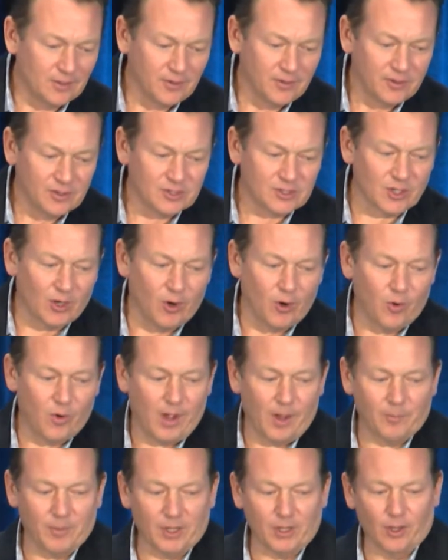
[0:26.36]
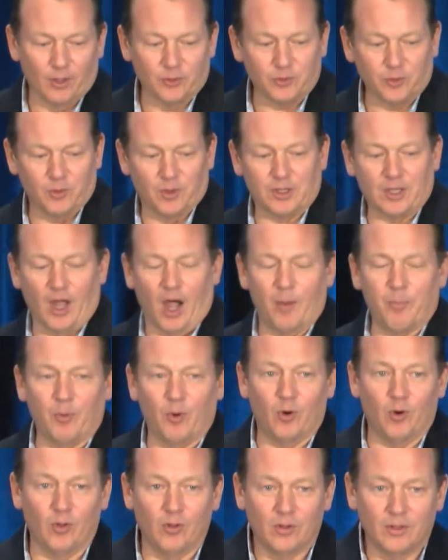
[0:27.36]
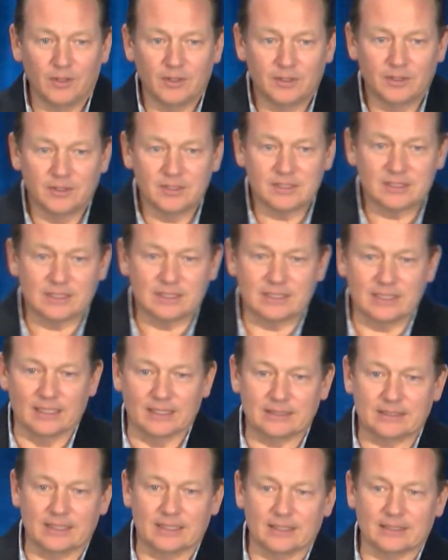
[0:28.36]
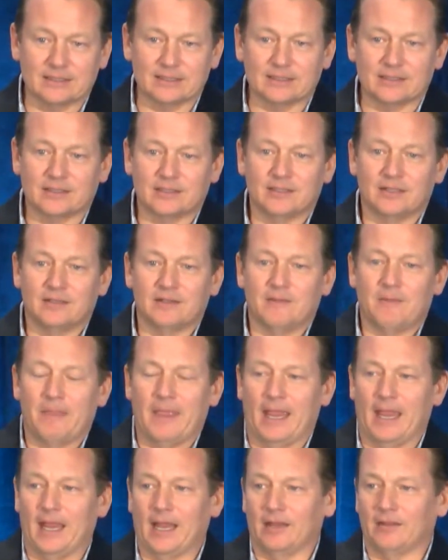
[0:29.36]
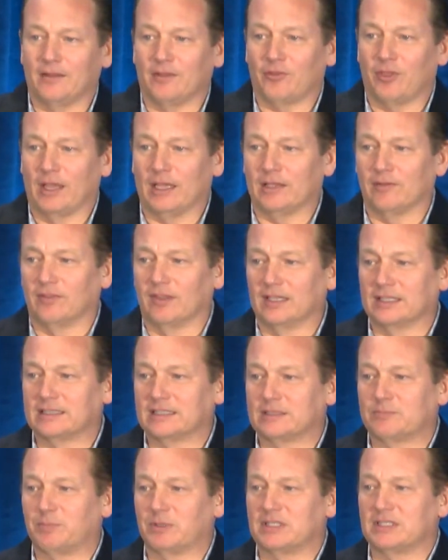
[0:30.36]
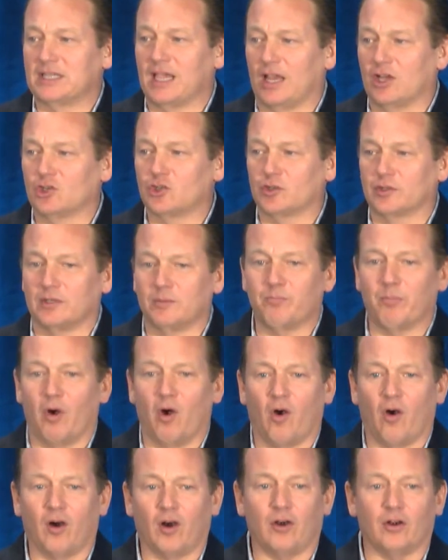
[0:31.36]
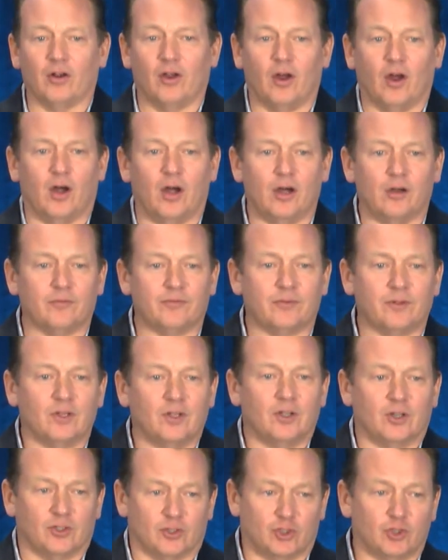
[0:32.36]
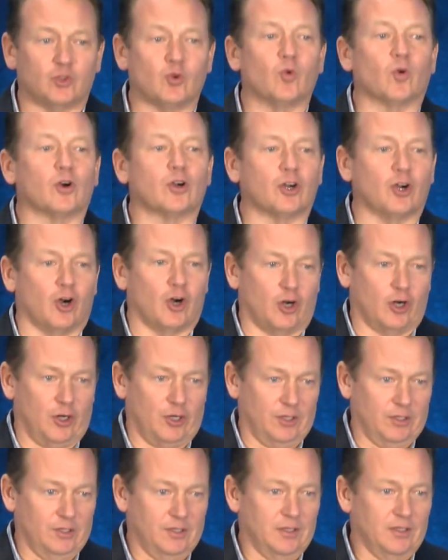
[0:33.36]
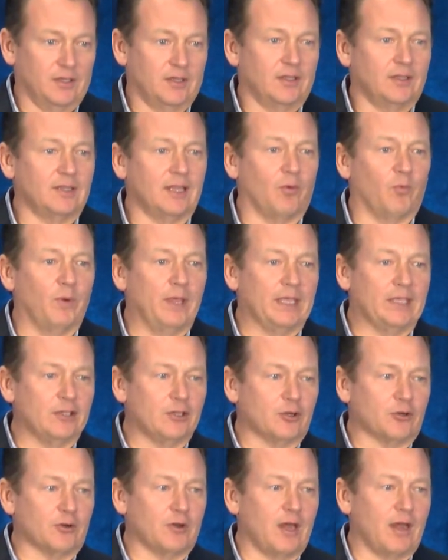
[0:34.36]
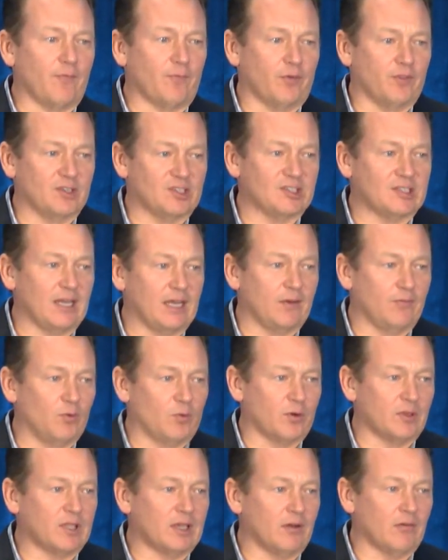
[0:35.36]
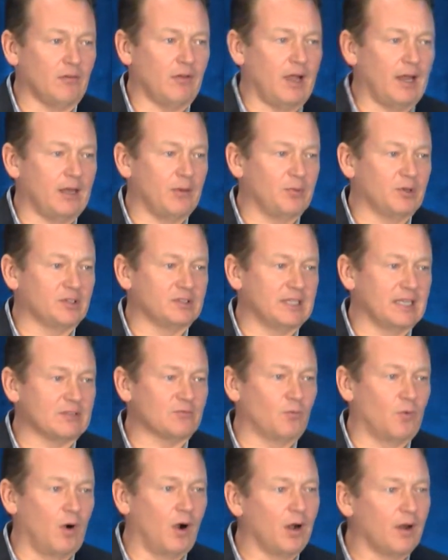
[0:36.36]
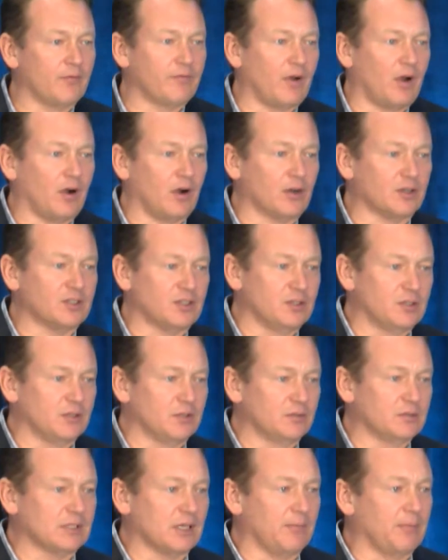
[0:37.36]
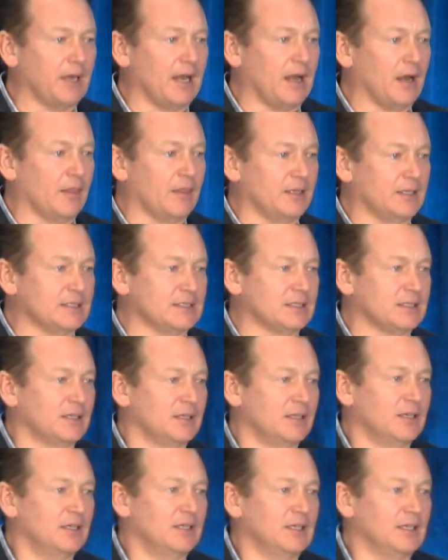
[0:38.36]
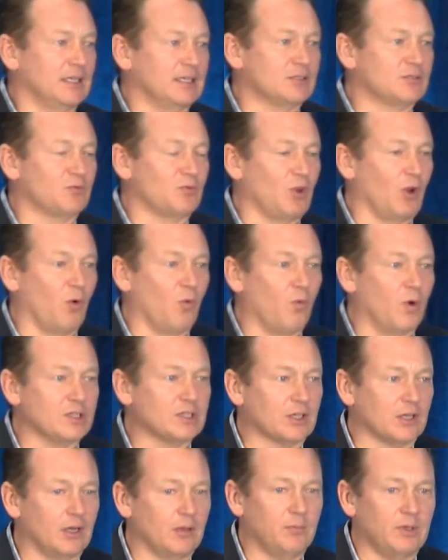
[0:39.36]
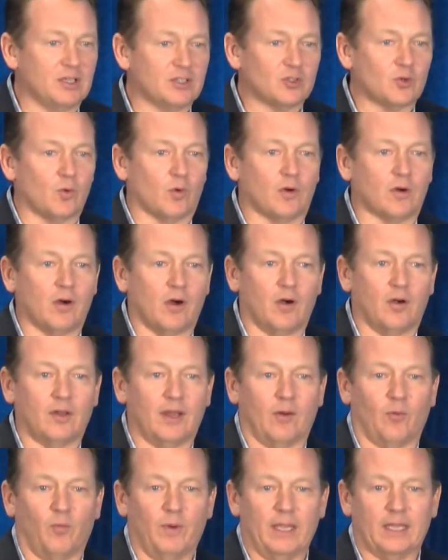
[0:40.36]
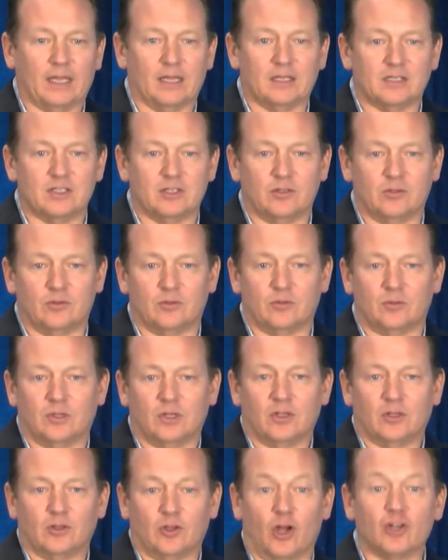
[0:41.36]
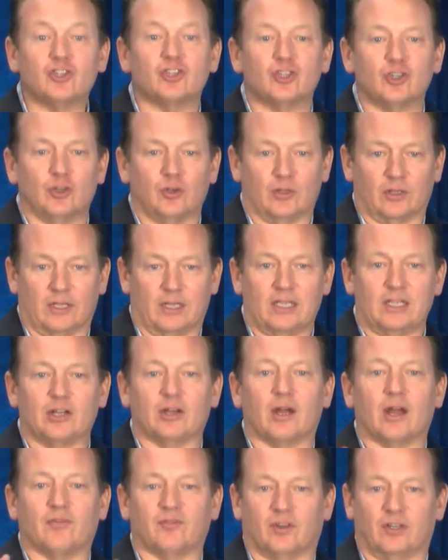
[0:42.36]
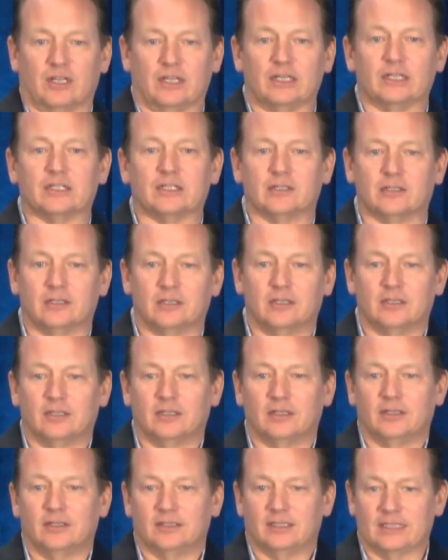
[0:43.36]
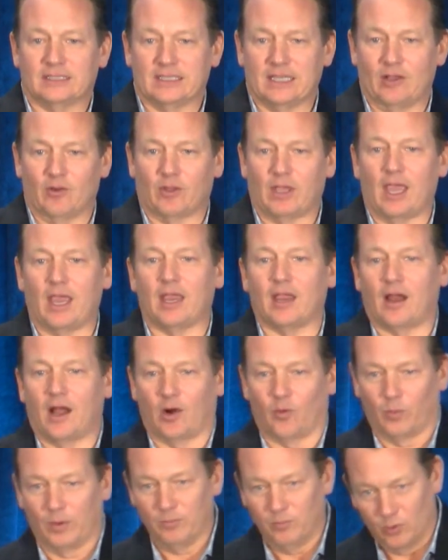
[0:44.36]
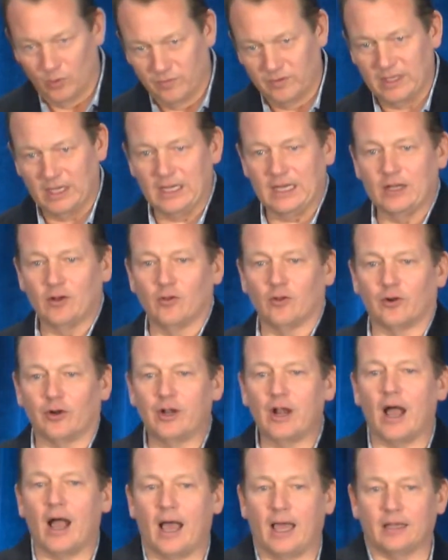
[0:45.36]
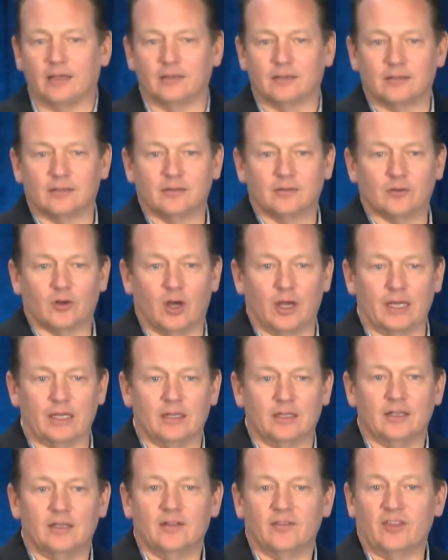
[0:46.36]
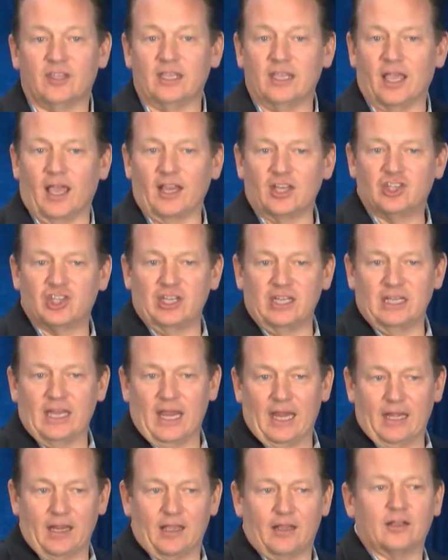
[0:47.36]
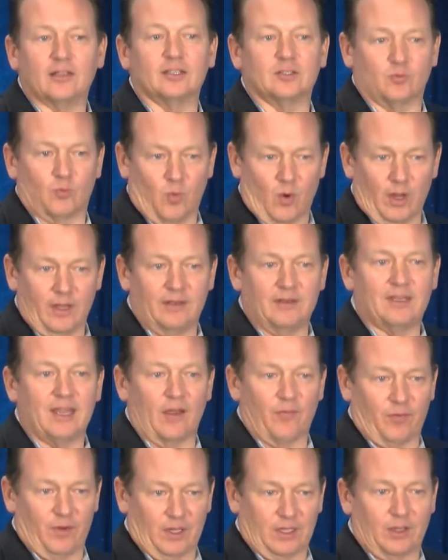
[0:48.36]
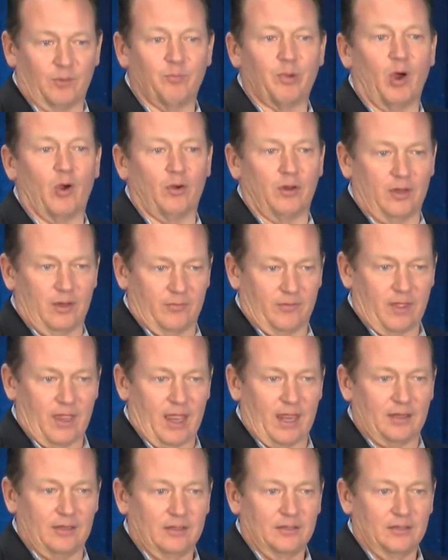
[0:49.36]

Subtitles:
So I'm going to go through a couple statistics, and think of this as potentially part of a scorecard that we can create for the state of North Carolina, because that's one of our to-dos coming out of this, is, you know, what's going to be a scorecard that we can do longitudinally year after year to say, okay, are we moving the needle or not, right? The EIG data is one definite component of that.